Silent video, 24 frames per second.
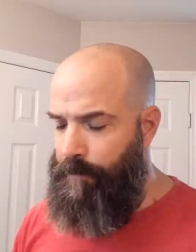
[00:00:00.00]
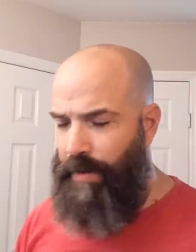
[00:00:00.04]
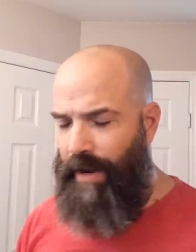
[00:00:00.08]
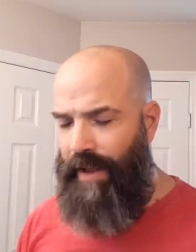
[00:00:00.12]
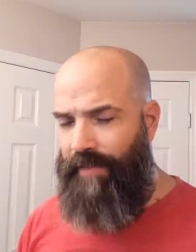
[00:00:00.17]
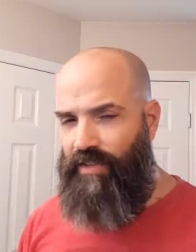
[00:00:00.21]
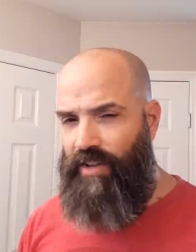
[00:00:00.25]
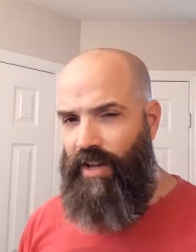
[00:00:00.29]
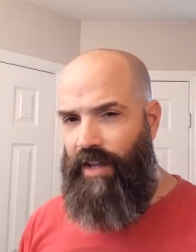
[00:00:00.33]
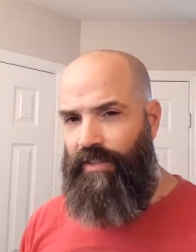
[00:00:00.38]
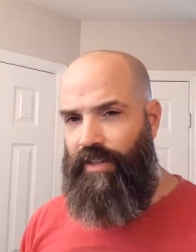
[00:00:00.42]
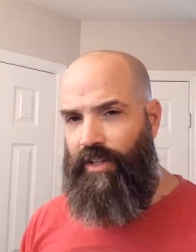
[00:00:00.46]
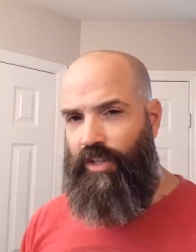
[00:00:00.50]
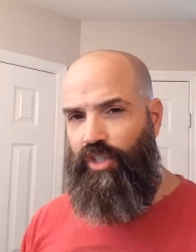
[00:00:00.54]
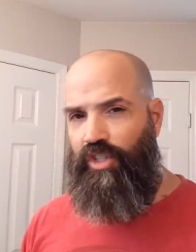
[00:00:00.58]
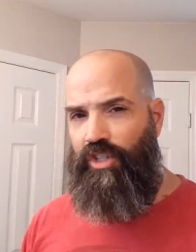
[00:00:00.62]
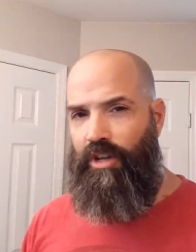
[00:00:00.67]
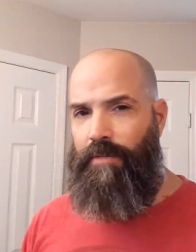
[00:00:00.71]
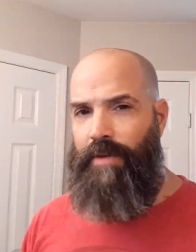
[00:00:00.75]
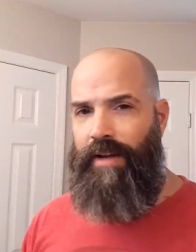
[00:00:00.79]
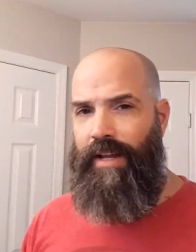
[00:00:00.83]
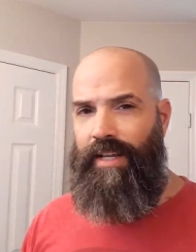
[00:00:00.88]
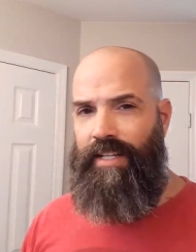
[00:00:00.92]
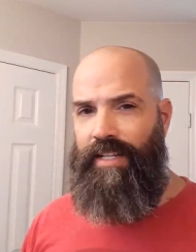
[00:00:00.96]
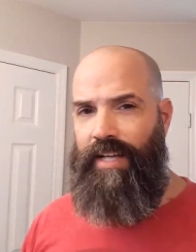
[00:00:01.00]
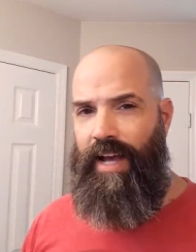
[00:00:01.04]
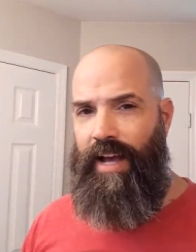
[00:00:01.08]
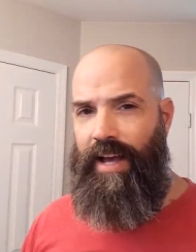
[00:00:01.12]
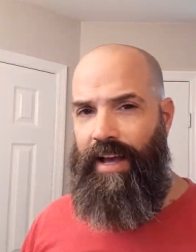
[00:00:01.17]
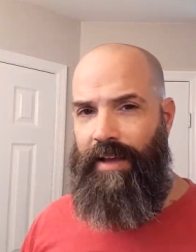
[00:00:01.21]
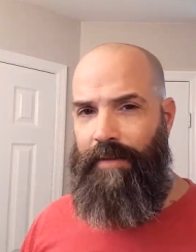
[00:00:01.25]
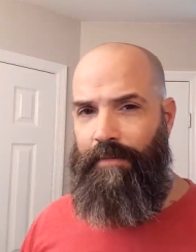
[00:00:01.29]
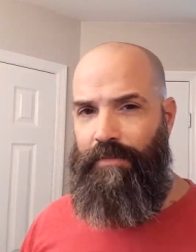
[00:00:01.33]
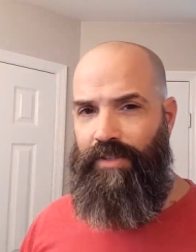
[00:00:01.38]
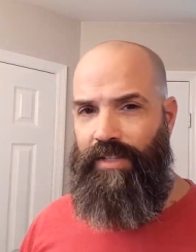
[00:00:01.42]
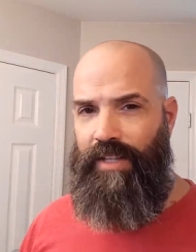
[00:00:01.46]
but I've done this so many
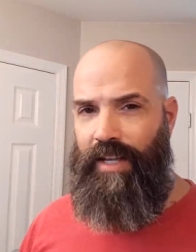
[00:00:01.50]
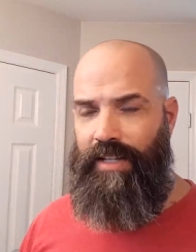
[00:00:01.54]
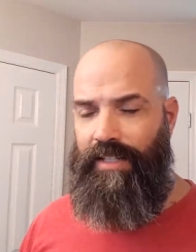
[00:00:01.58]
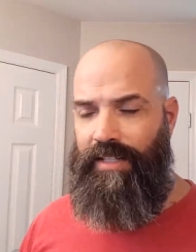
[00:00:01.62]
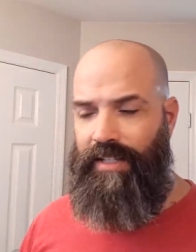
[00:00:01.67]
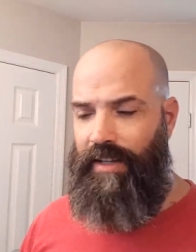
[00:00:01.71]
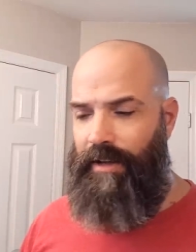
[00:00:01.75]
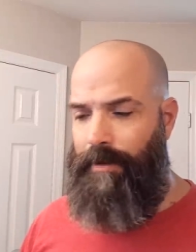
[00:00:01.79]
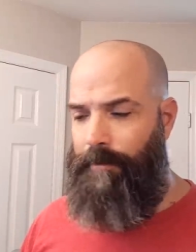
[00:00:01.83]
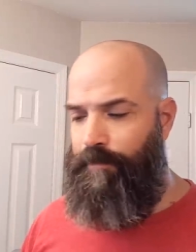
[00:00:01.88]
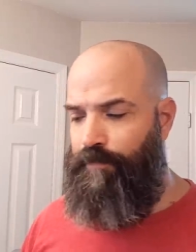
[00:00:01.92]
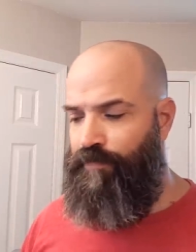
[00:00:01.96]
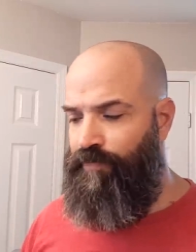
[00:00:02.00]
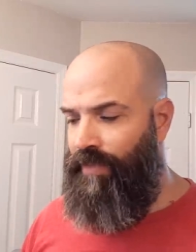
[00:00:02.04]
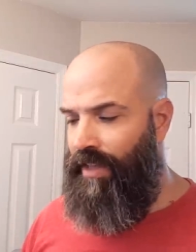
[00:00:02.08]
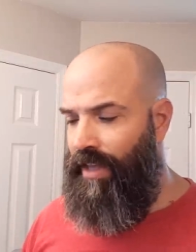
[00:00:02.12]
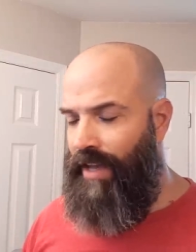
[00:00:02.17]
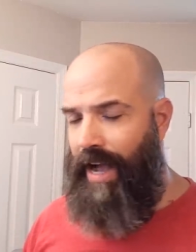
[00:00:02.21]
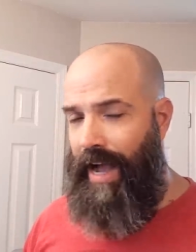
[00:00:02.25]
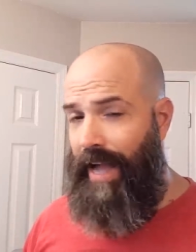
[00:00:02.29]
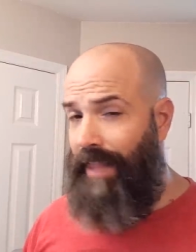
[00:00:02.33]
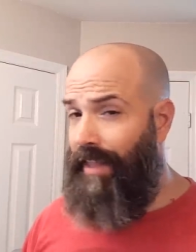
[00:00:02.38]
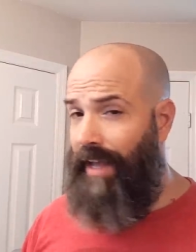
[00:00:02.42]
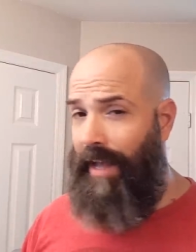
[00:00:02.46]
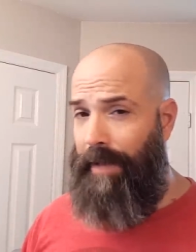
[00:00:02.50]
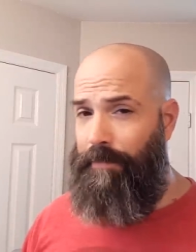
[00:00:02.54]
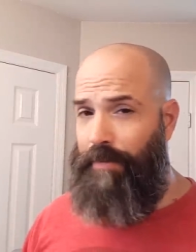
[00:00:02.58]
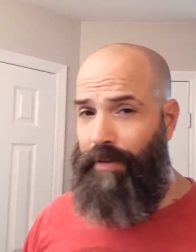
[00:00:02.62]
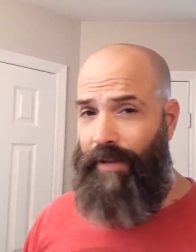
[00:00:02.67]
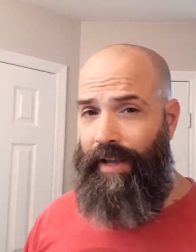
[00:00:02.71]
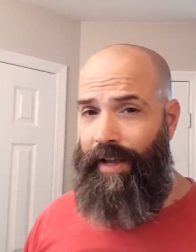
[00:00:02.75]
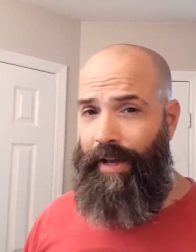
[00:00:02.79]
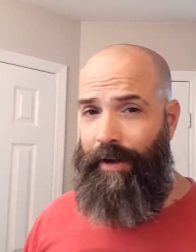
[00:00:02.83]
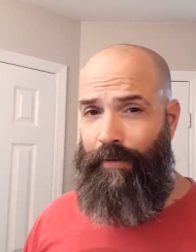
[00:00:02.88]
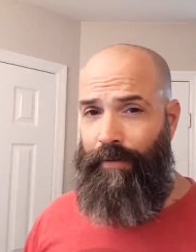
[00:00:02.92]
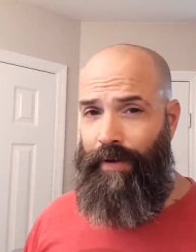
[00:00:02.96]
times that um, I like
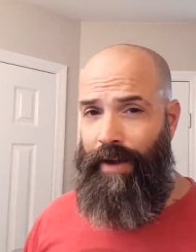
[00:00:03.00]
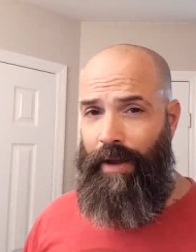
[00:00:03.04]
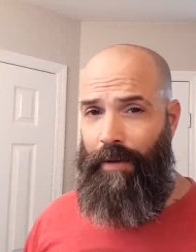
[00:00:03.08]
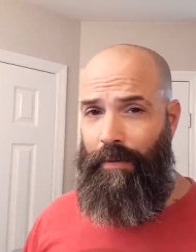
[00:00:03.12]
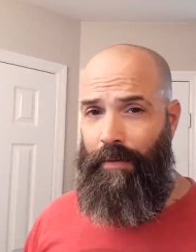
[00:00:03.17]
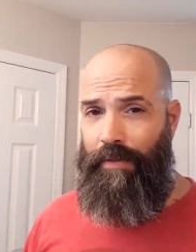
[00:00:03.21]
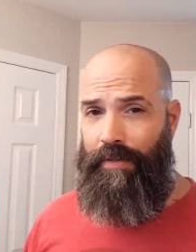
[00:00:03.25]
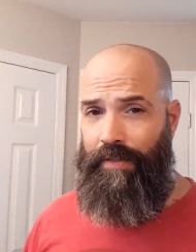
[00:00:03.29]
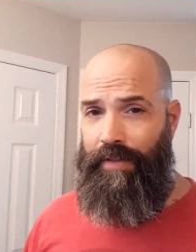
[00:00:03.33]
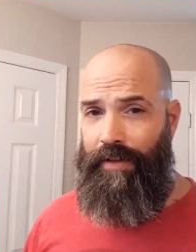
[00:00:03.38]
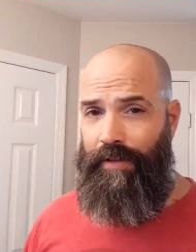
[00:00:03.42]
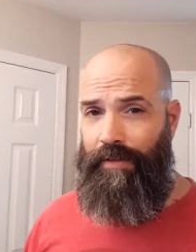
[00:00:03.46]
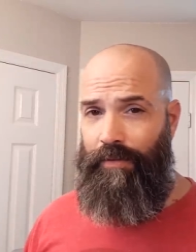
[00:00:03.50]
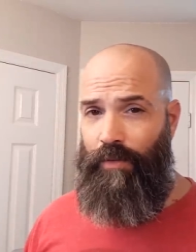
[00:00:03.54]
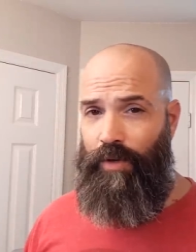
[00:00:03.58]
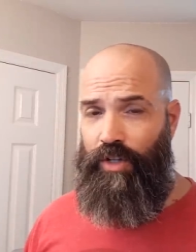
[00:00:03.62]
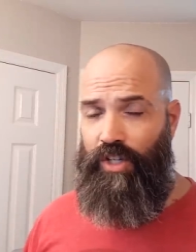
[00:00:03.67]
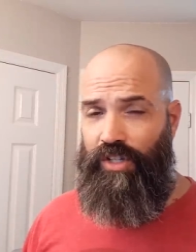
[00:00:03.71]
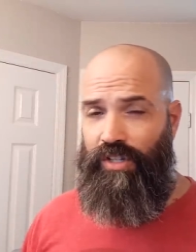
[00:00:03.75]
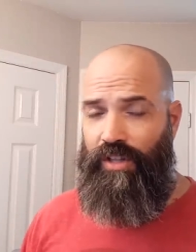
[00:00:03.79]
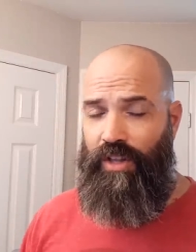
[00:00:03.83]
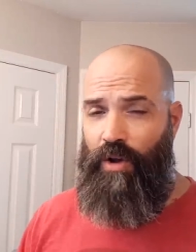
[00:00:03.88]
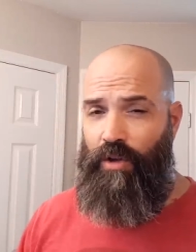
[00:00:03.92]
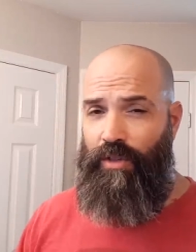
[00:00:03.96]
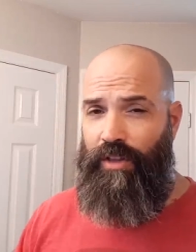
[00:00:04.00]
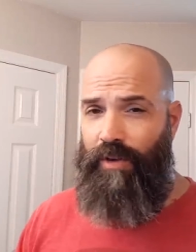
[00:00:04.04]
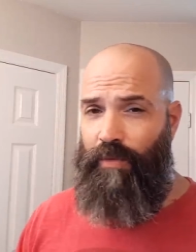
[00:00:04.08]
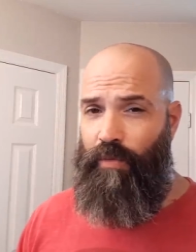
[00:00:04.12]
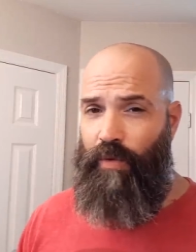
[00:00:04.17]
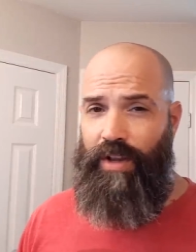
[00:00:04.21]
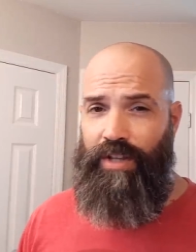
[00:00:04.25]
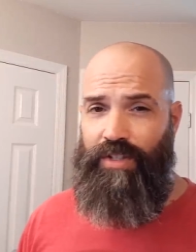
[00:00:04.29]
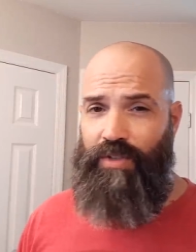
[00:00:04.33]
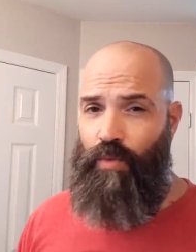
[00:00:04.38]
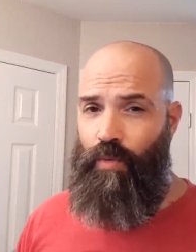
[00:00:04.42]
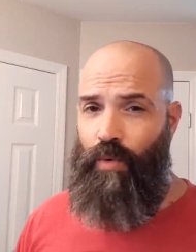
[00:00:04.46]
playing around with it, which is the only
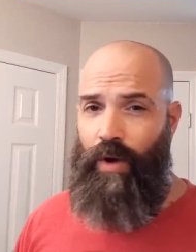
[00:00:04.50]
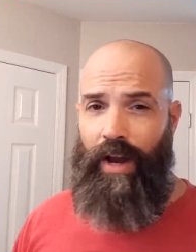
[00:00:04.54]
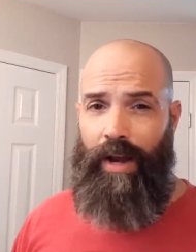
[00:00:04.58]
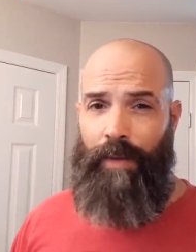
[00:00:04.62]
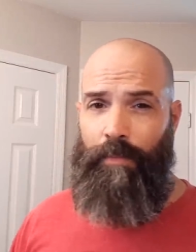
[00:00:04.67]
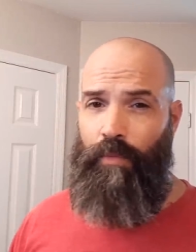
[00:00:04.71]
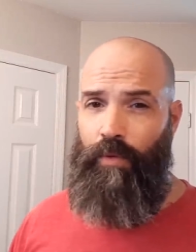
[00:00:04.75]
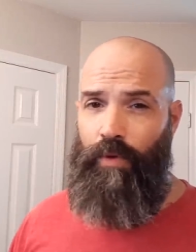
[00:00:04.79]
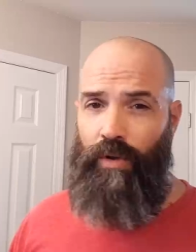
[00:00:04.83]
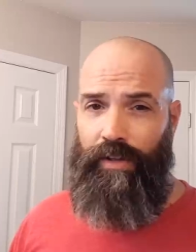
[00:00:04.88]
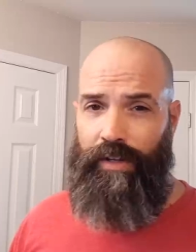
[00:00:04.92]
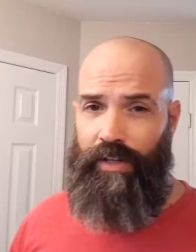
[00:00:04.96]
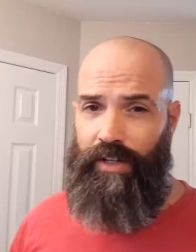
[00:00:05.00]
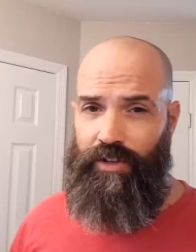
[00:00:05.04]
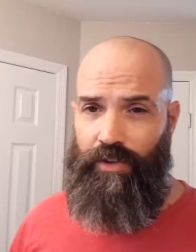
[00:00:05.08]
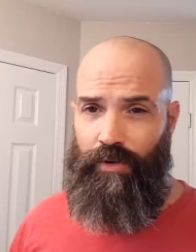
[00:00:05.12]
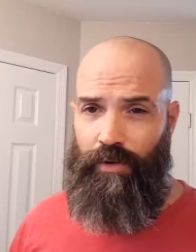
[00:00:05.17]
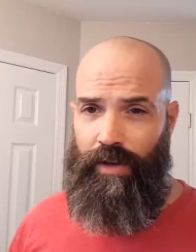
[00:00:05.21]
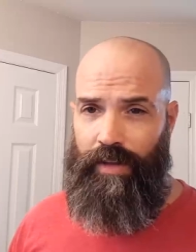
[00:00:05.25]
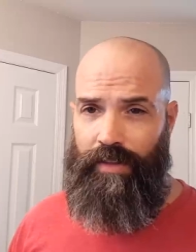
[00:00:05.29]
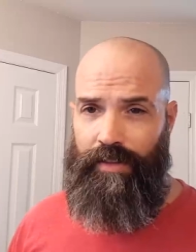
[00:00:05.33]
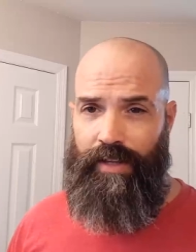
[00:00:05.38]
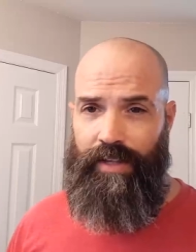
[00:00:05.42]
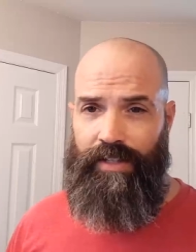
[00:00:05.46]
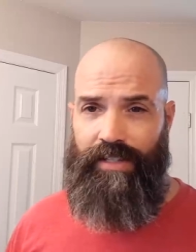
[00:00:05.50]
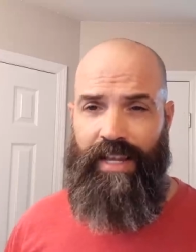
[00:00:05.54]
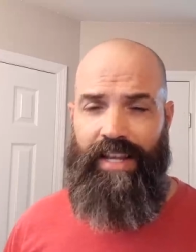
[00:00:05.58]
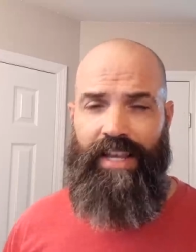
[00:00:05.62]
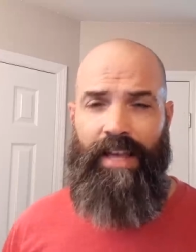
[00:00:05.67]
reason why I'm really doing this.